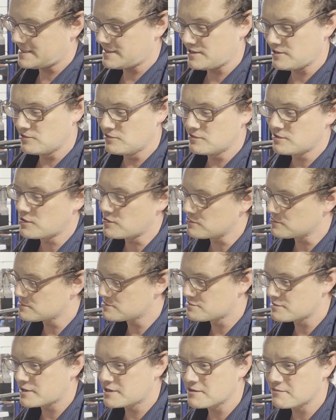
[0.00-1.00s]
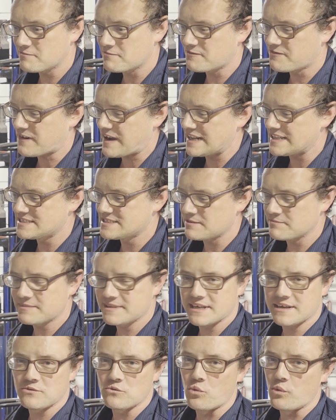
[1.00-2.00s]
Who knows? We could find
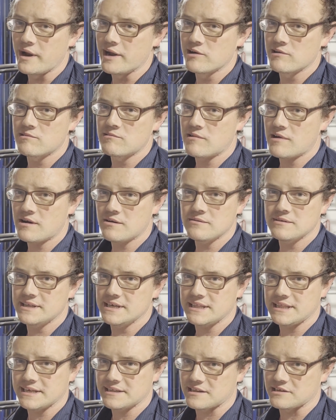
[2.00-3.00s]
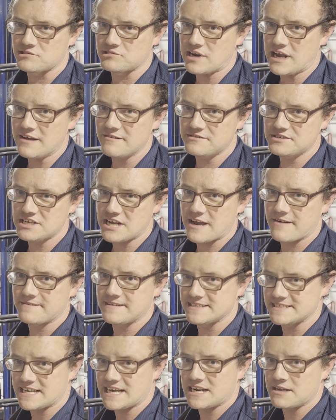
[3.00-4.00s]
something weird wrong with it, like the drive shaft
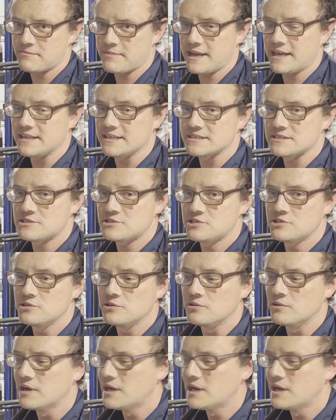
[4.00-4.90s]
is out of balance too.